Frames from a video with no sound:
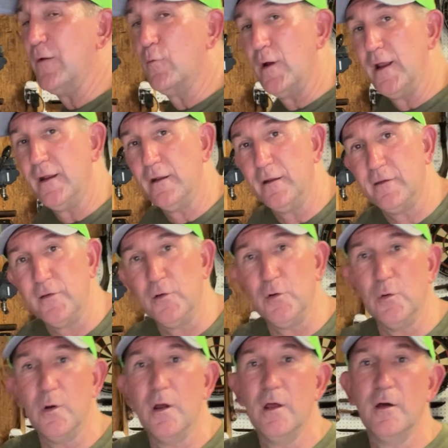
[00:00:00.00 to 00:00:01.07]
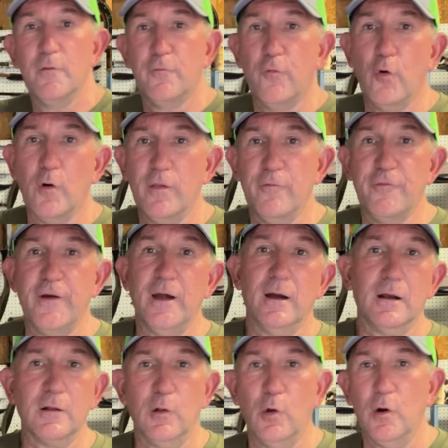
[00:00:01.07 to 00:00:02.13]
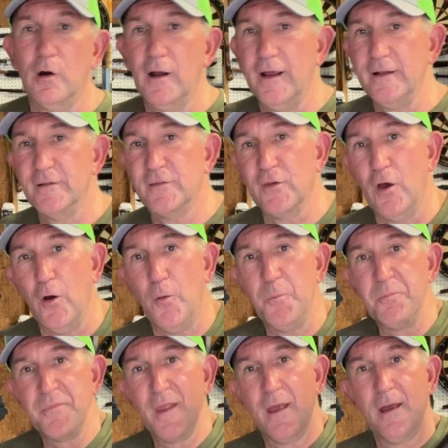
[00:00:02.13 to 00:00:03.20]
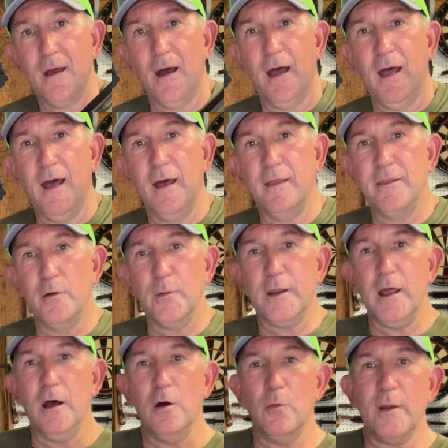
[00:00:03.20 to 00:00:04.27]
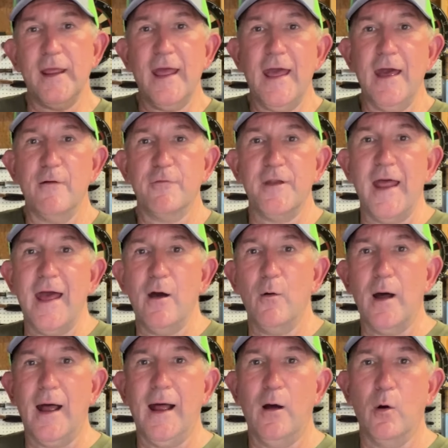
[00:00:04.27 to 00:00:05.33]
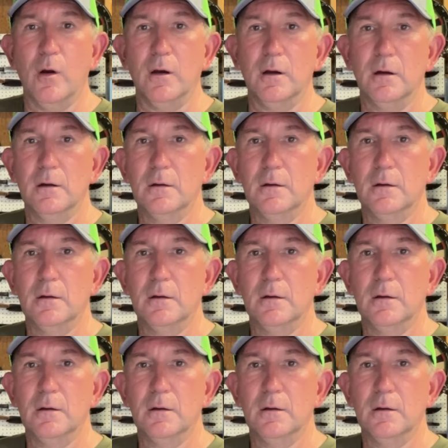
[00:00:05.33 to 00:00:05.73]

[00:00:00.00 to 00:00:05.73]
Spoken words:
ready to do for the ferric chloride. So there we go. We have now our